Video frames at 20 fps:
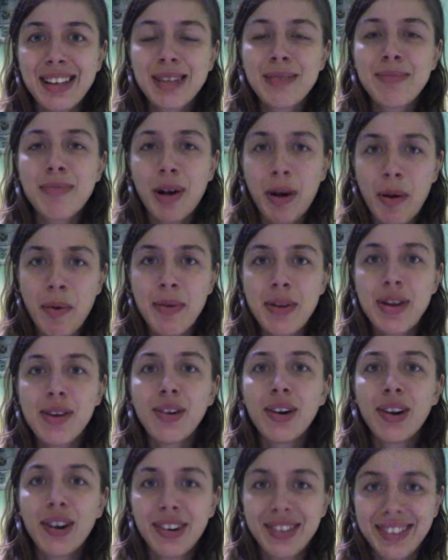so probably
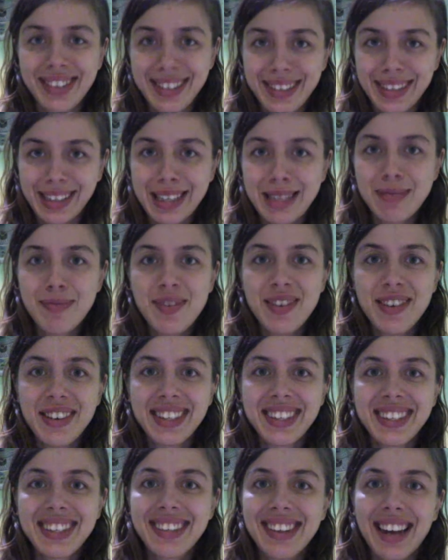you'll learn this
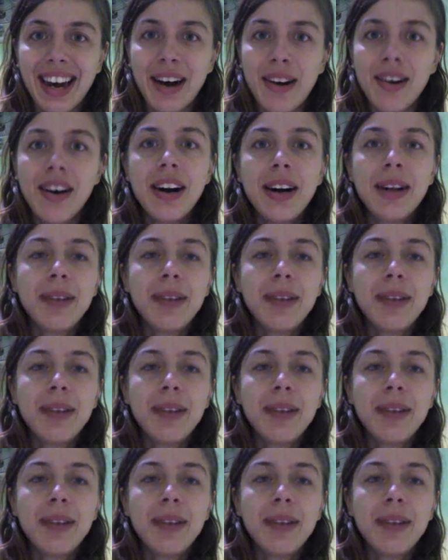experience now.